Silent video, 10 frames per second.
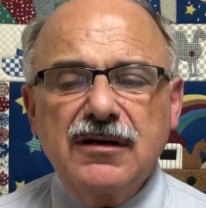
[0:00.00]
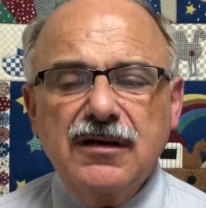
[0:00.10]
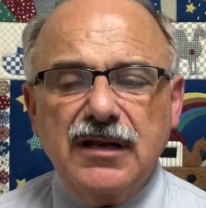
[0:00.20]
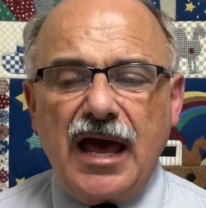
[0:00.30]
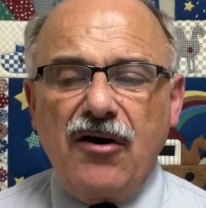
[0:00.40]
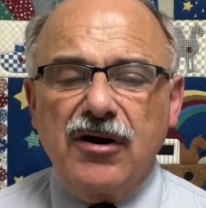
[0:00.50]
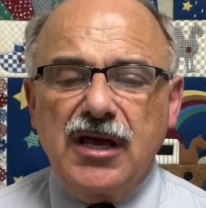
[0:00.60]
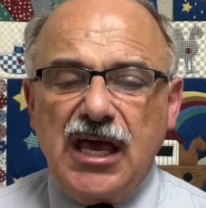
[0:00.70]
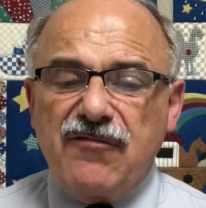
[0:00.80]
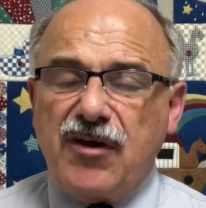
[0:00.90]
Now,
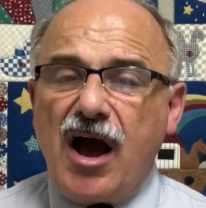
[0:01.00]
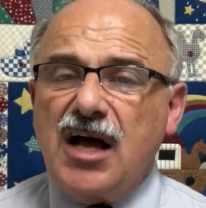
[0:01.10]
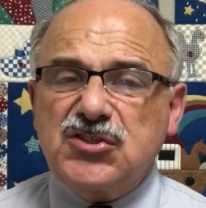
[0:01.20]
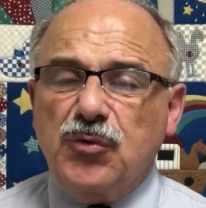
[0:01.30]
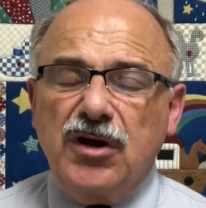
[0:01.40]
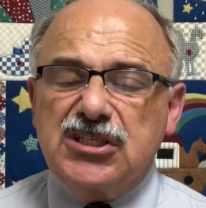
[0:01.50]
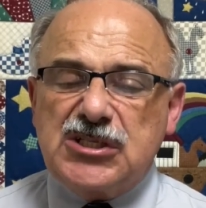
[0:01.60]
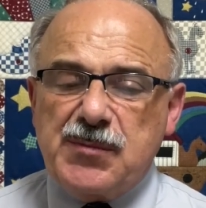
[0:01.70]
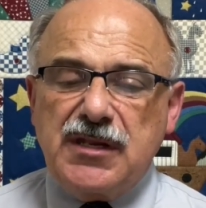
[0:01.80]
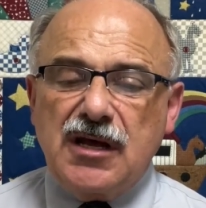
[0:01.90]
if God's will is to
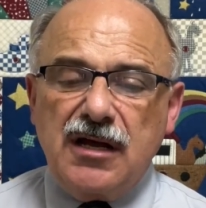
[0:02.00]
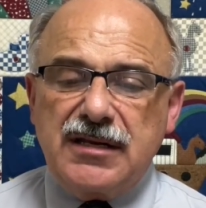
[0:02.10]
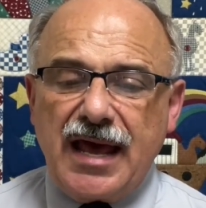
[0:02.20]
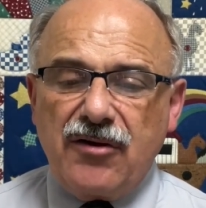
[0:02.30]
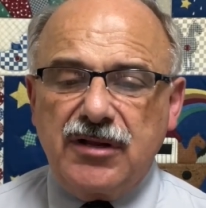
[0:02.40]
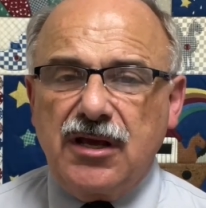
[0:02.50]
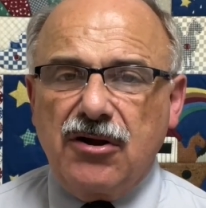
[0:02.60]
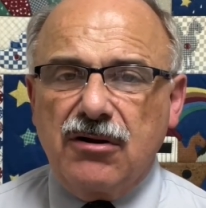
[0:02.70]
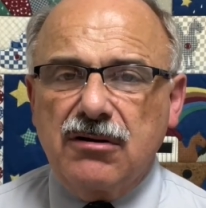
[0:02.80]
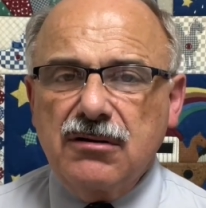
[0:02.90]
be done down
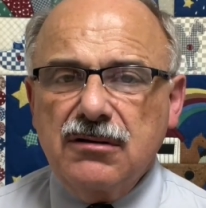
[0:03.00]
here,